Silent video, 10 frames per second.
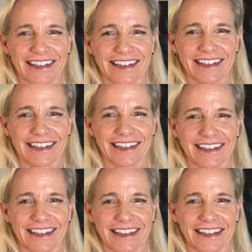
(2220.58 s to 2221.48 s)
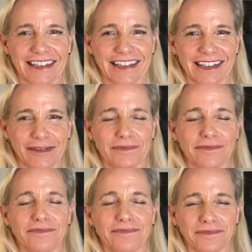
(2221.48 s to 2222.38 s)

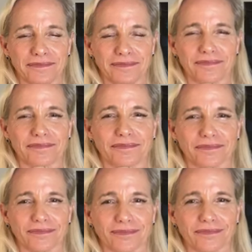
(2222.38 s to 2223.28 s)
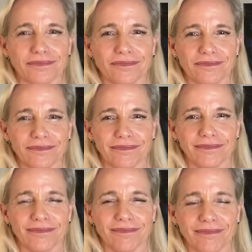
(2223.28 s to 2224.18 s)

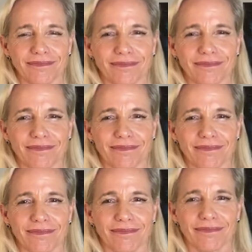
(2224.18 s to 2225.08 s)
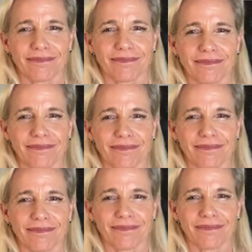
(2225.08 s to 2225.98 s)

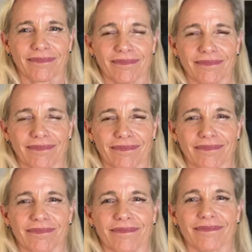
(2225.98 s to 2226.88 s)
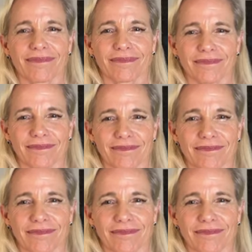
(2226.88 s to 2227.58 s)
(not speaking)